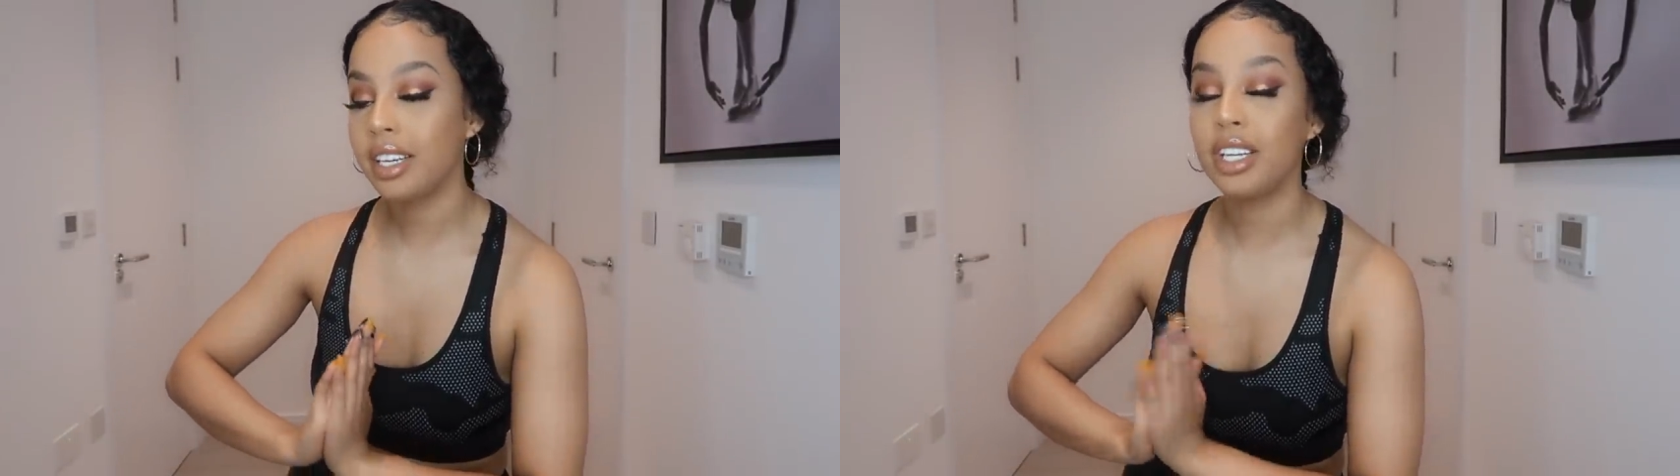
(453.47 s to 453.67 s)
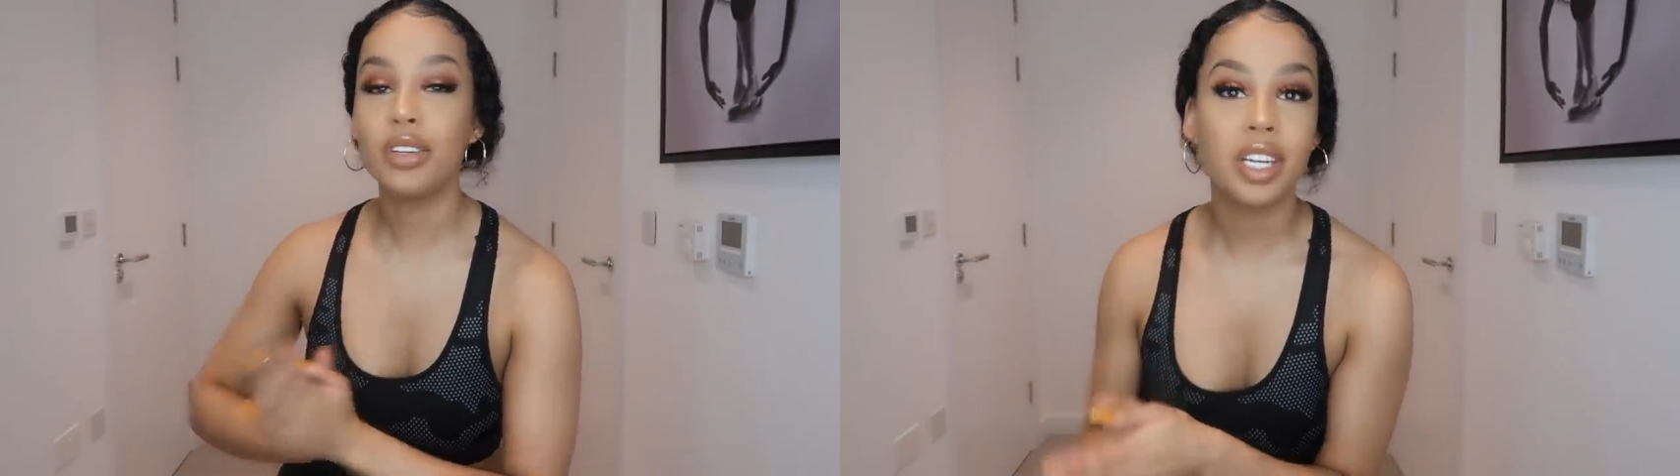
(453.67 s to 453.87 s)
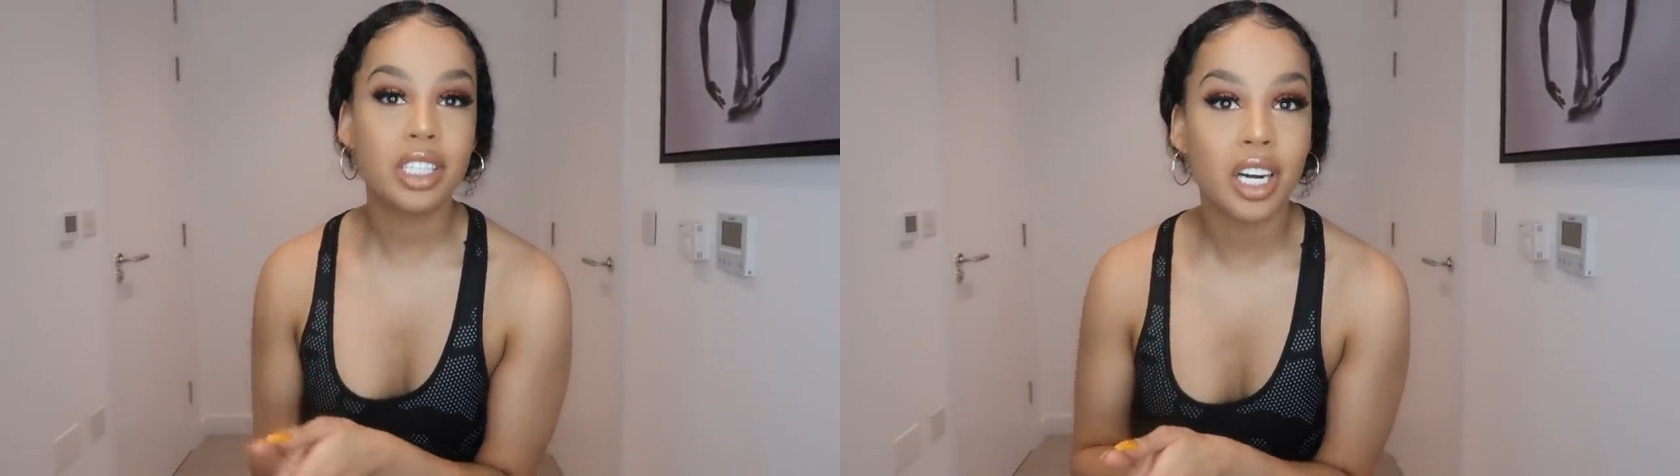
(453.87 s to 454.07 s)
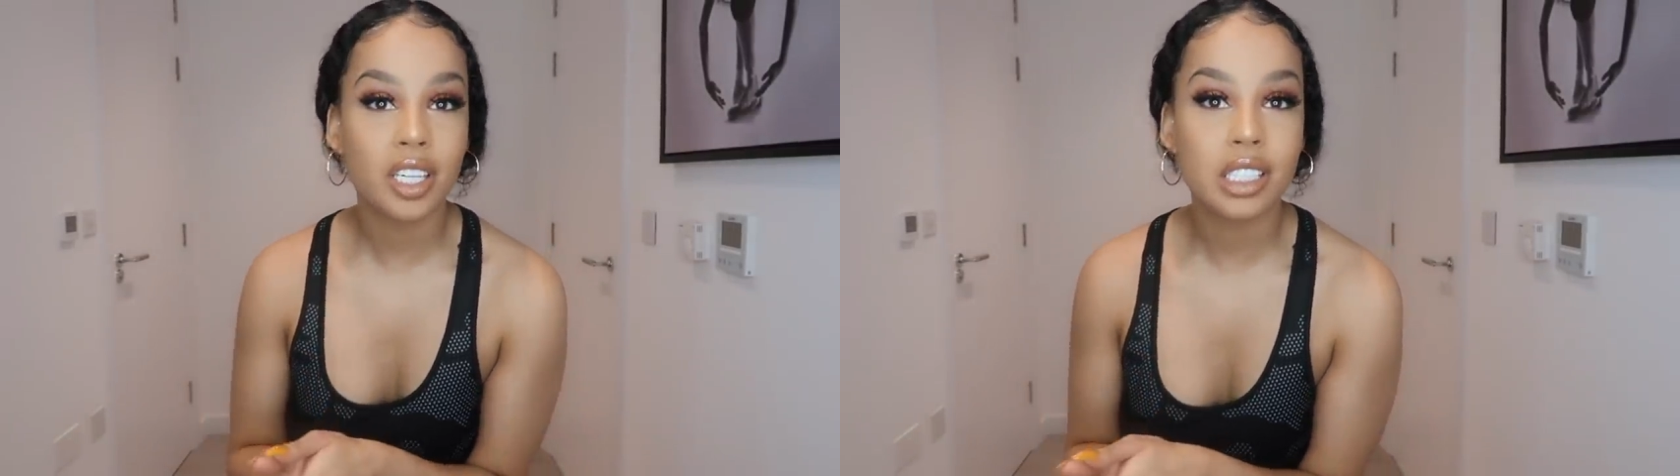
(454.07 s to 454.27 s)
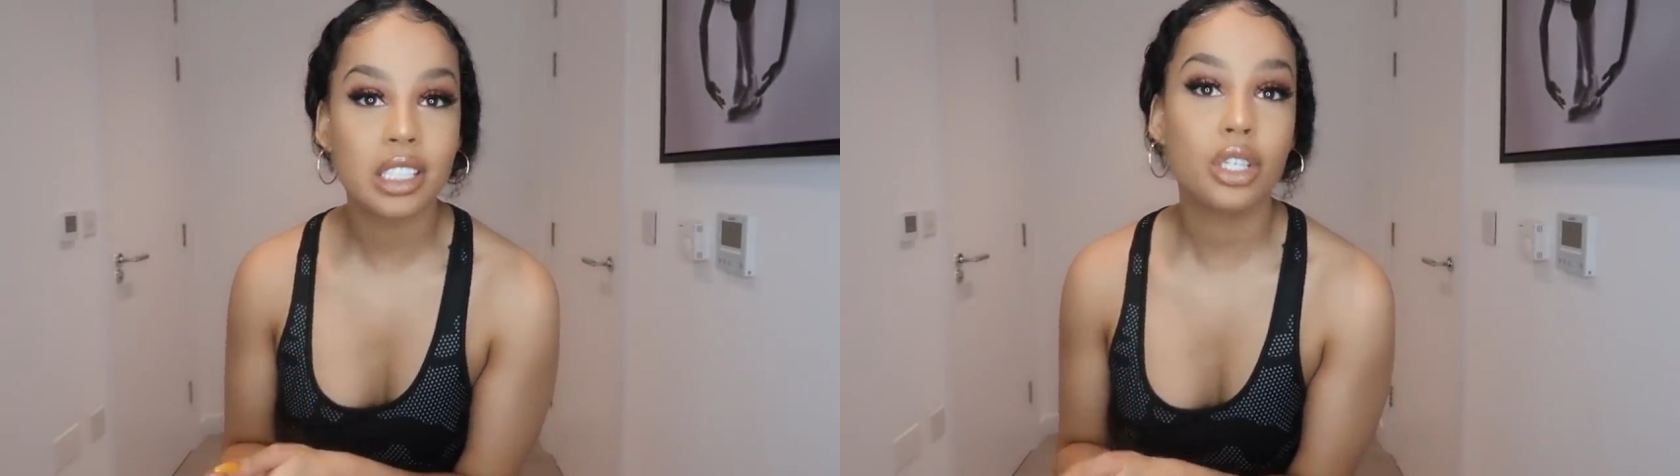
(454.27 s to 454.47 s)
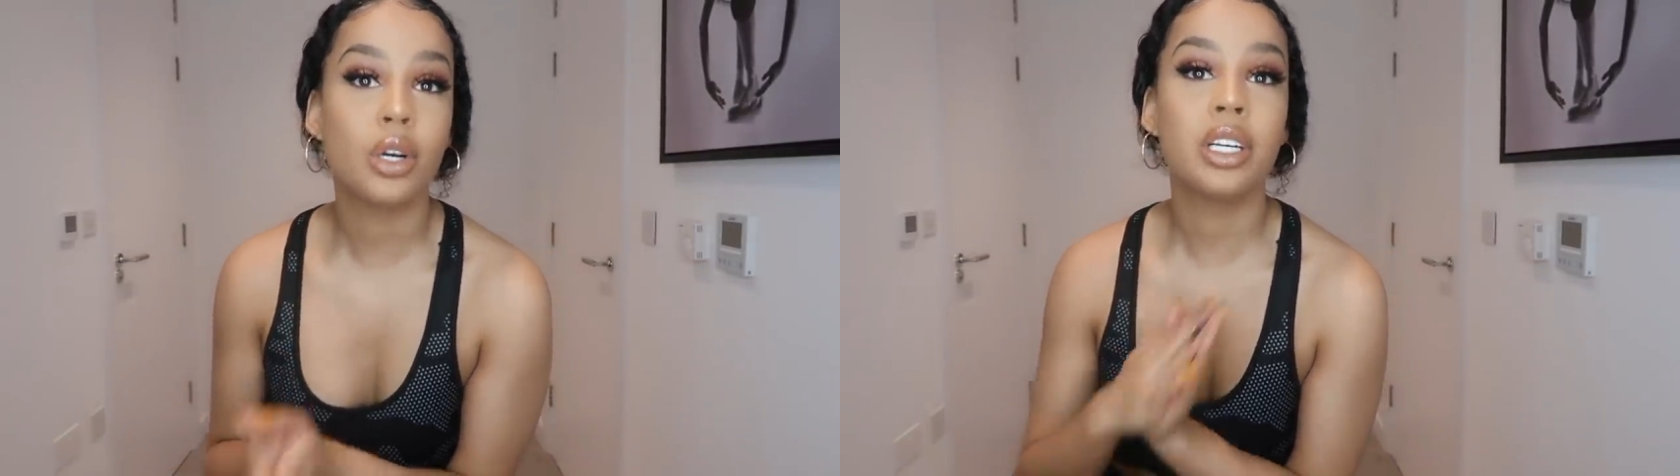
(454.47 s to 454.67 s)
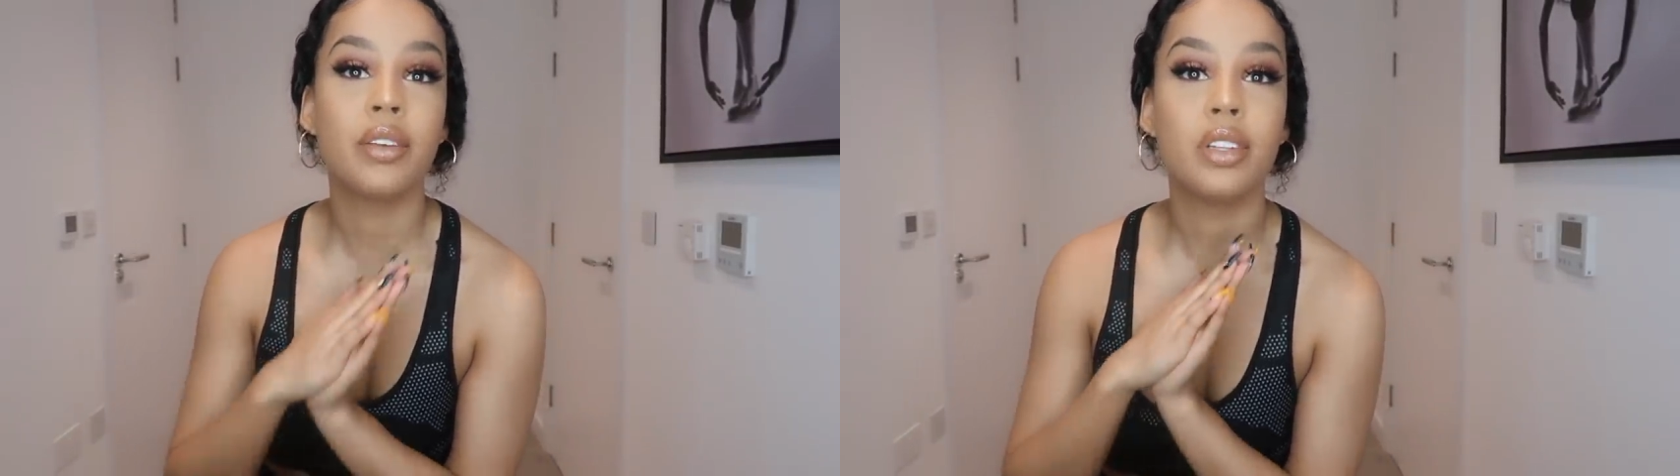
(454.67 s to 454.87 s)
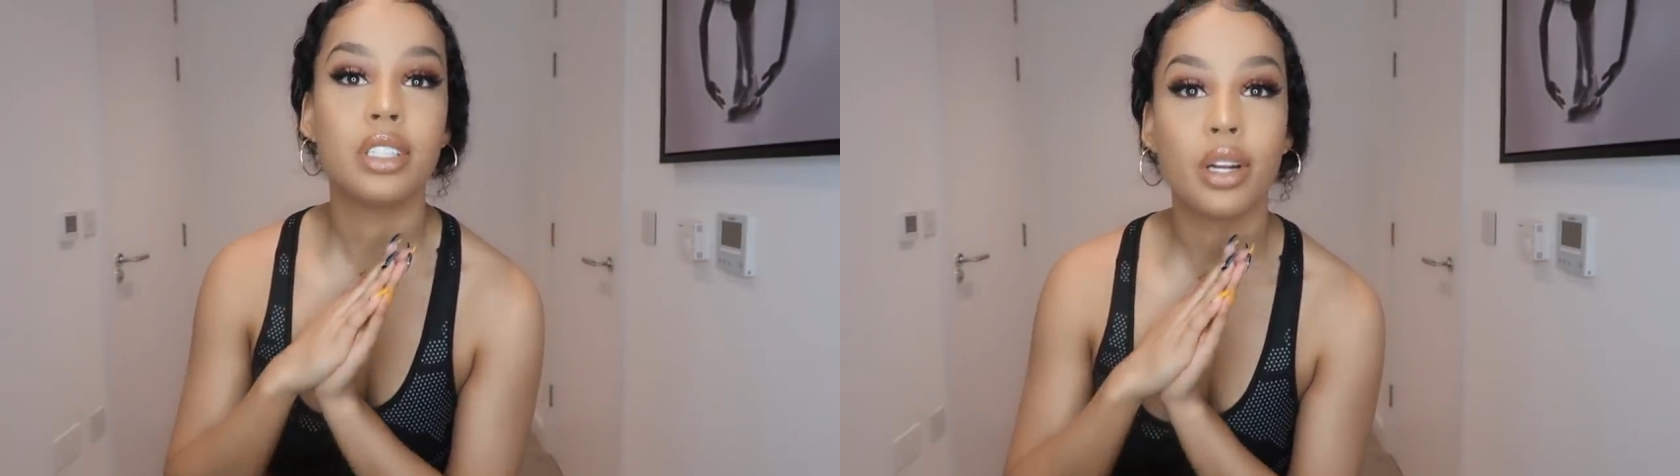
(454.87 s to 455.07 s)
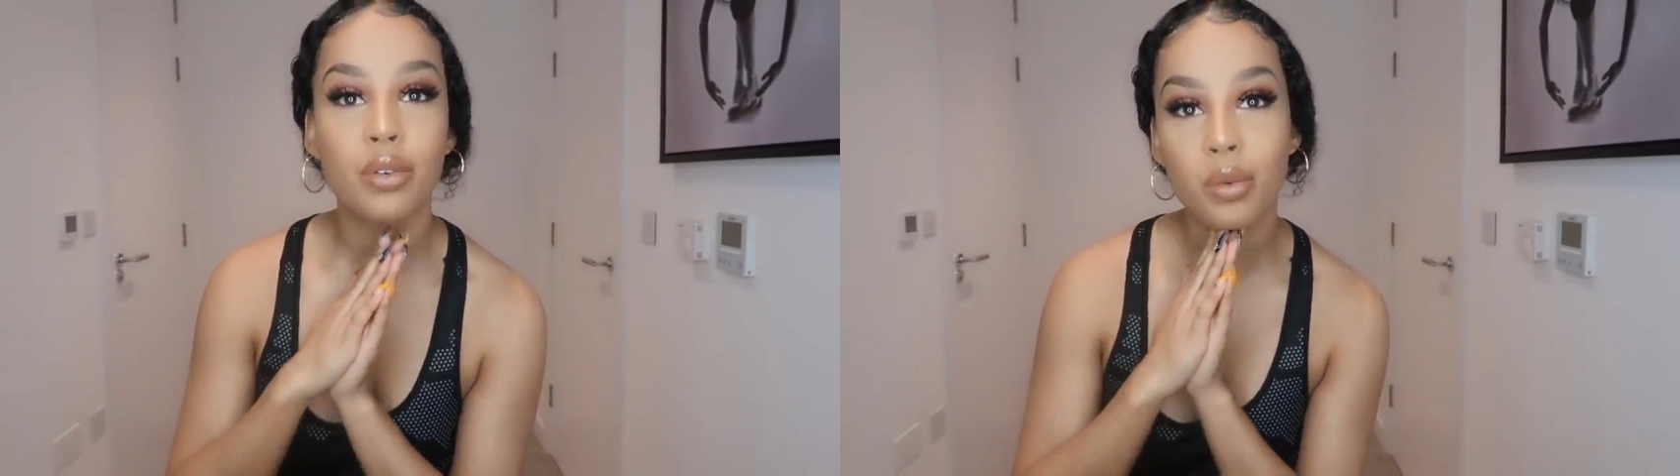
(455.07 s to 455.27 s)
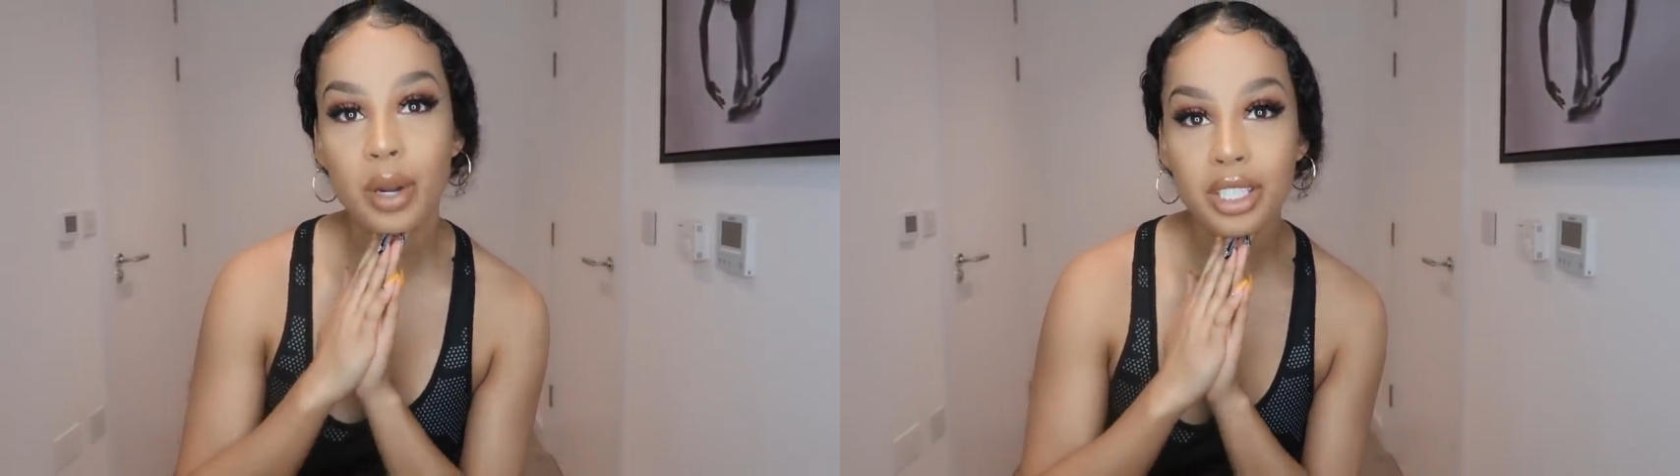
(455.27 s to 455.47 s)
a great charity to go and give this stuff
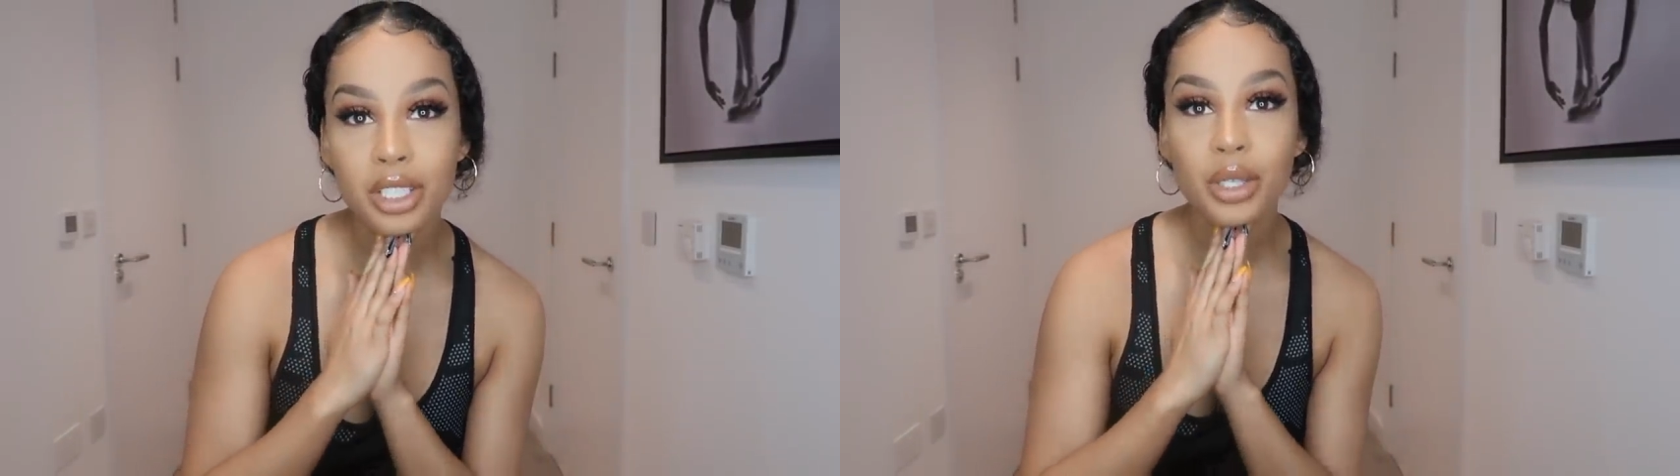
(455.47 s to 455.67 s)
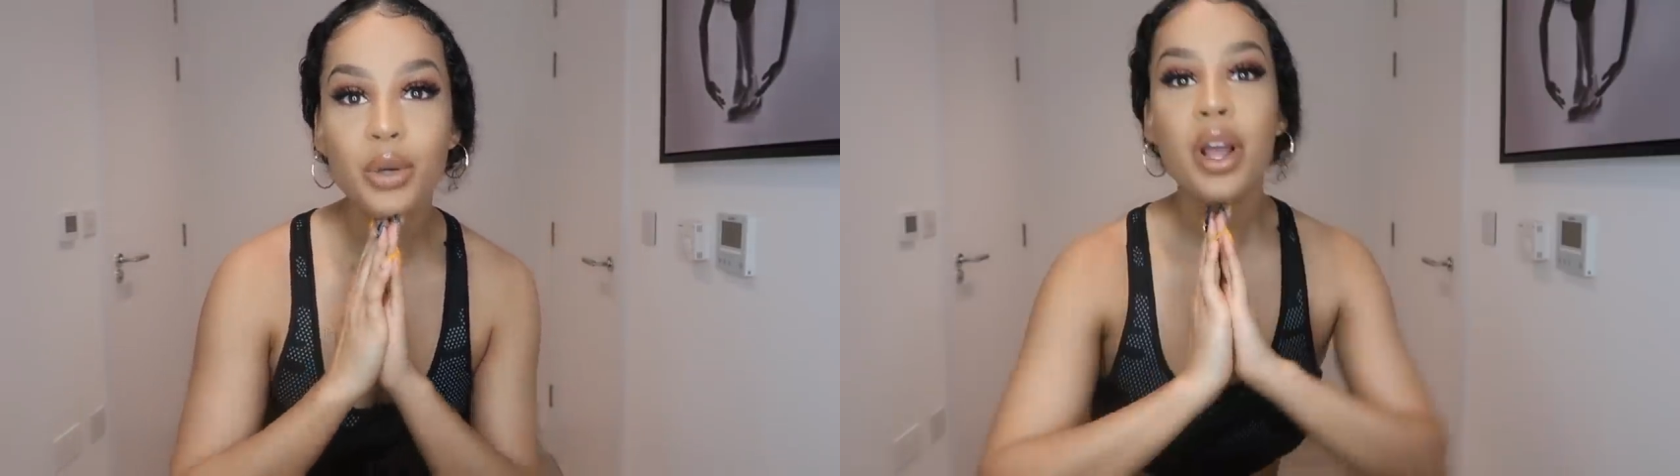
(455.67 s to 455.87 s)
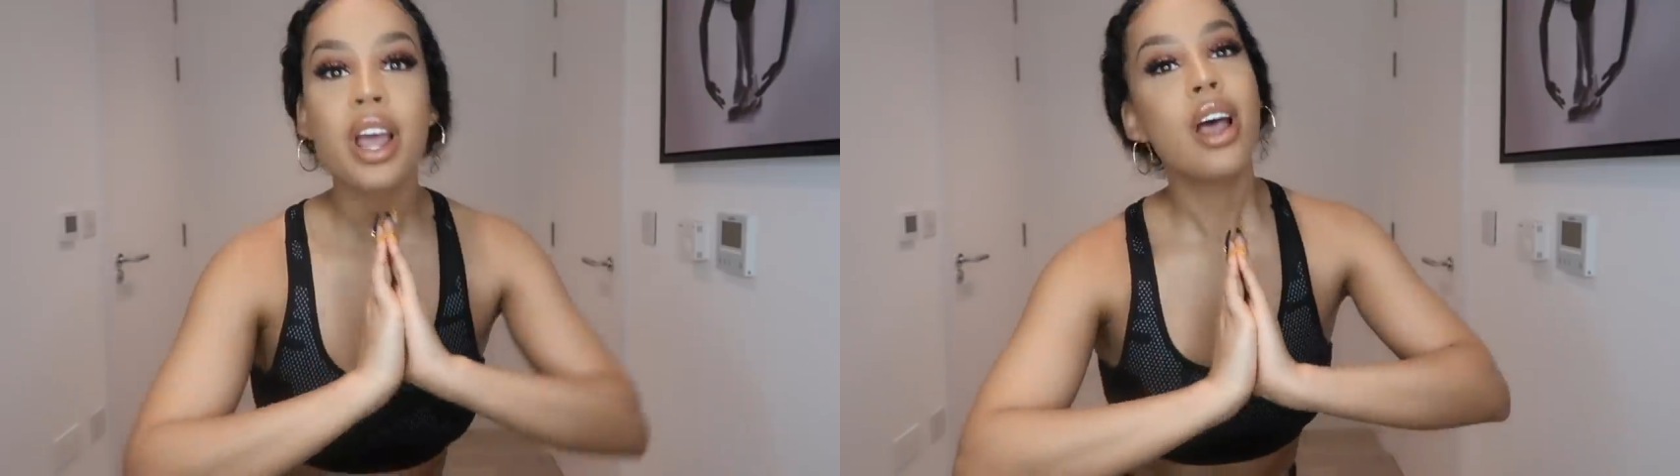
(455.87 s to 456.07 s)
away to.